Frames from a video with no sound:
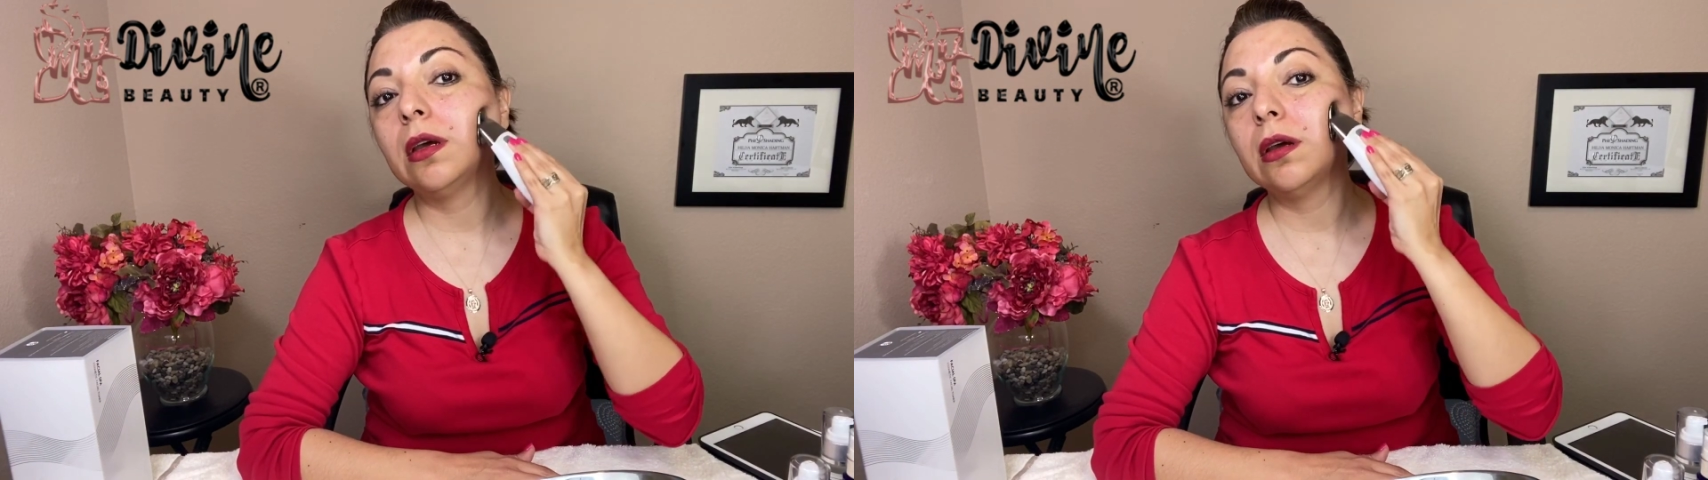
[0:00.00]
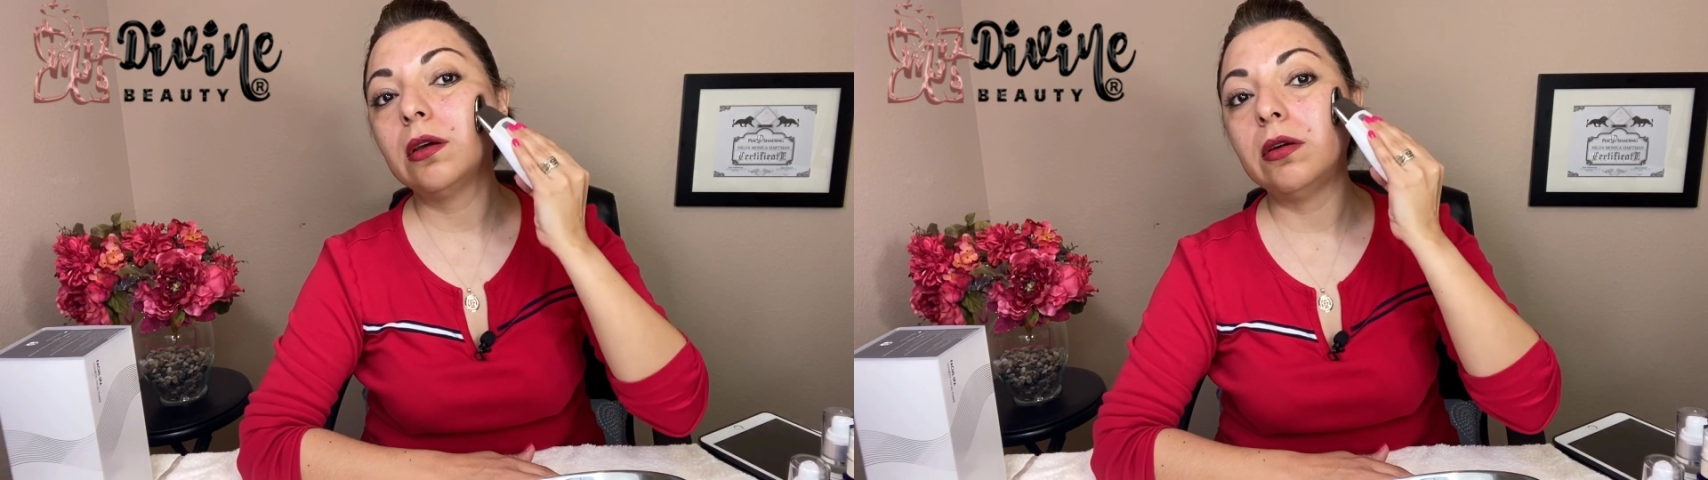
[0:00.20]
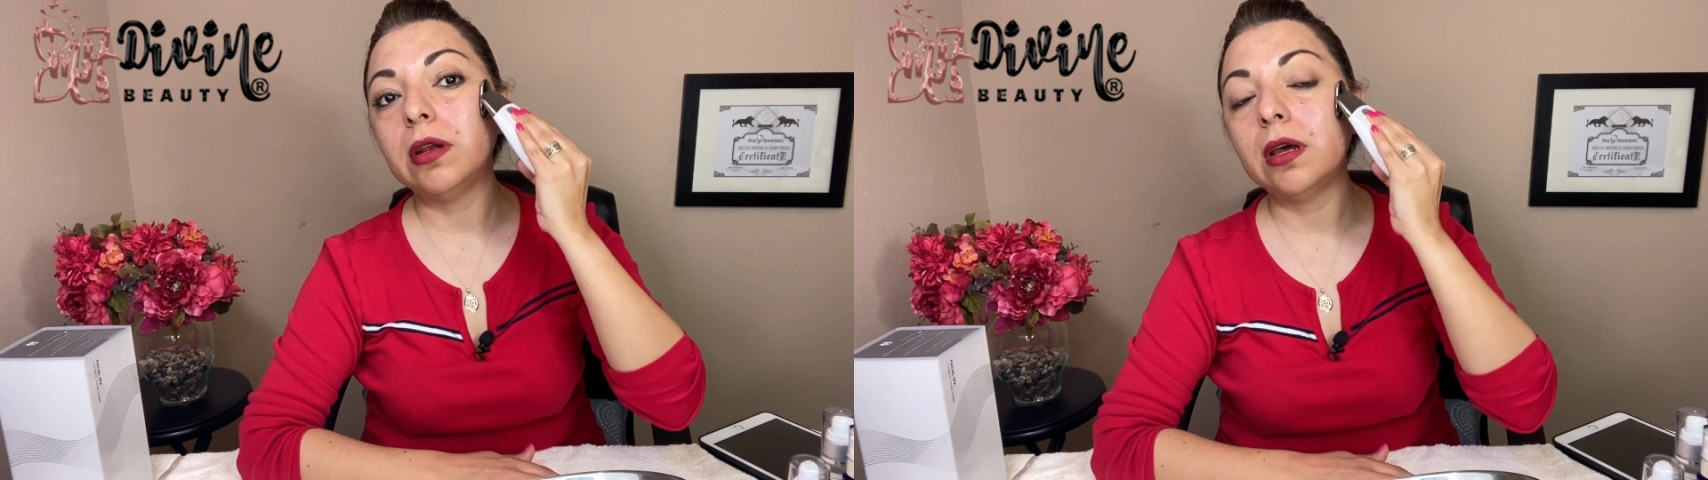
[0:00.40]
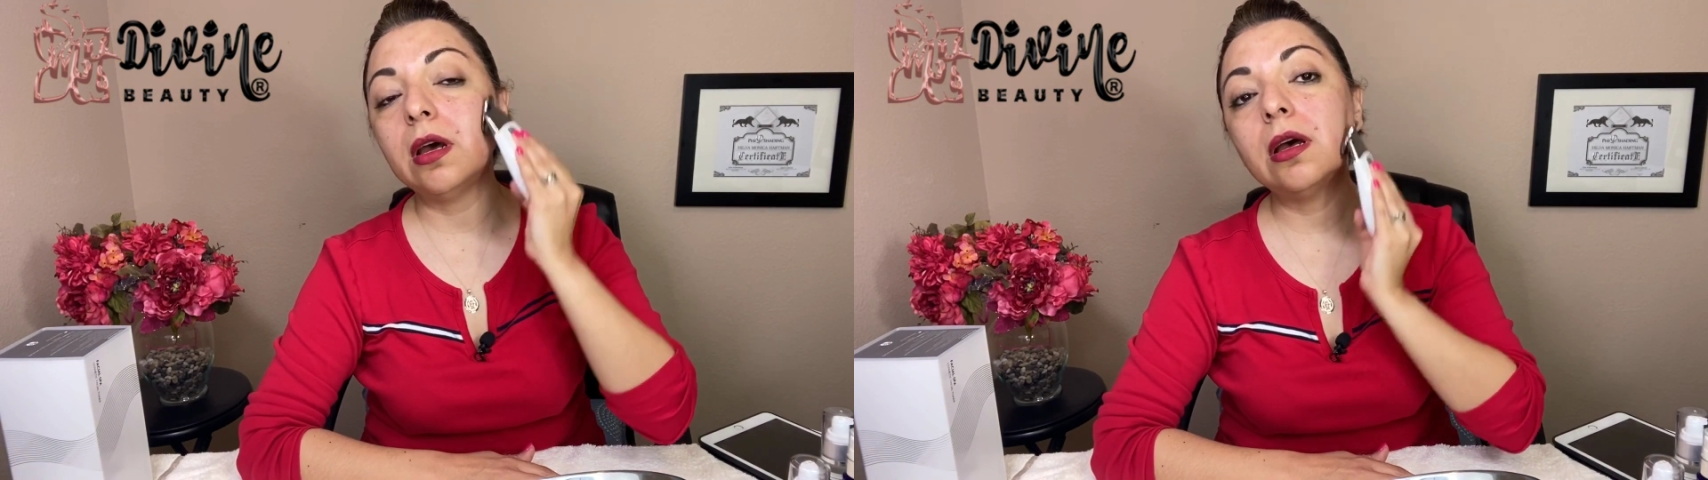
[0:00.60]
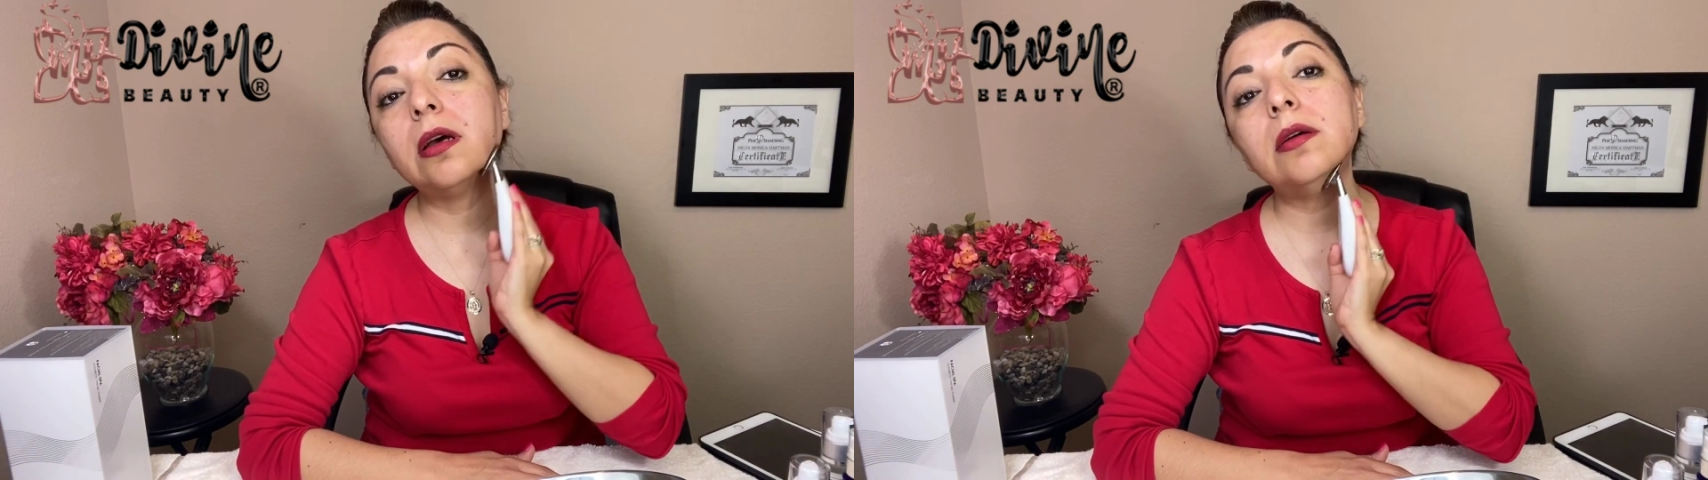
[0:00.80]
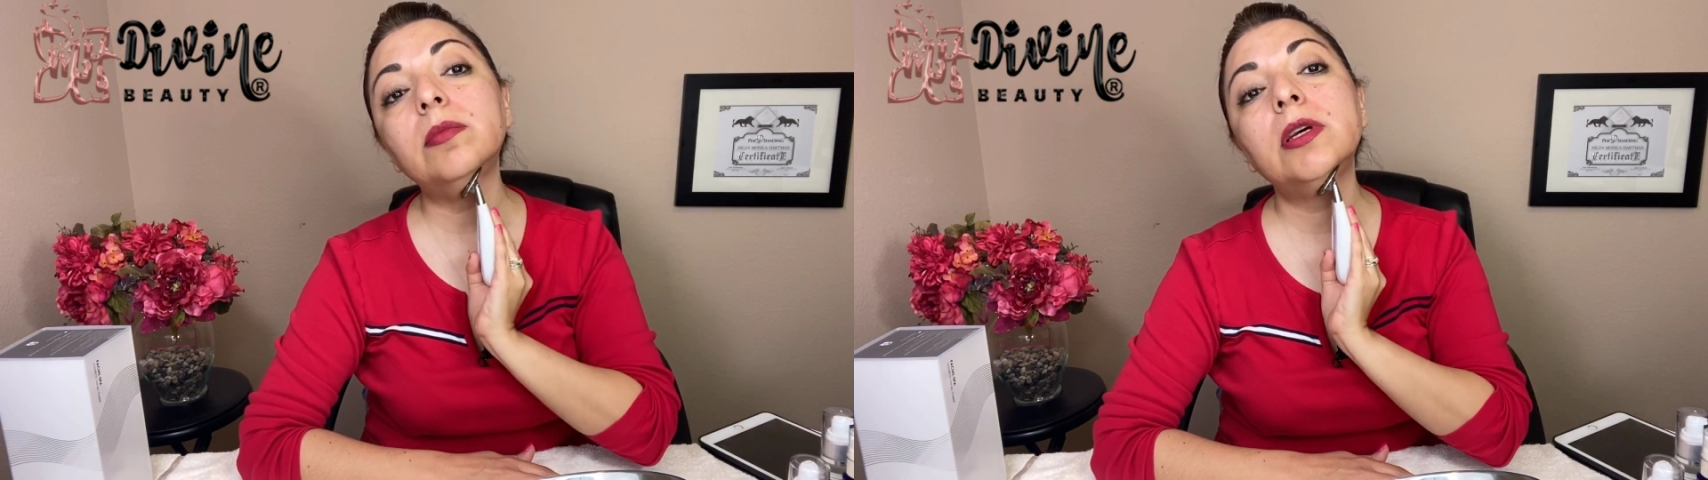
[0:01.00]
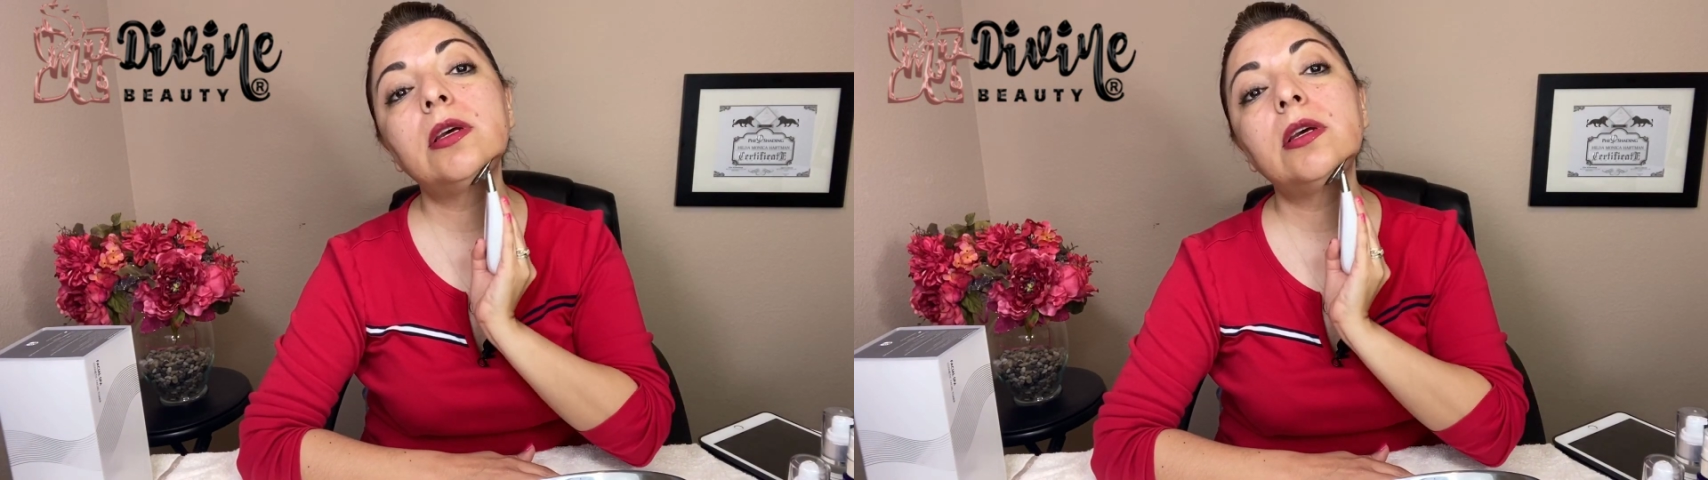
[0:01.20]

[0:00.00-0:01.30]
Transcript: going up,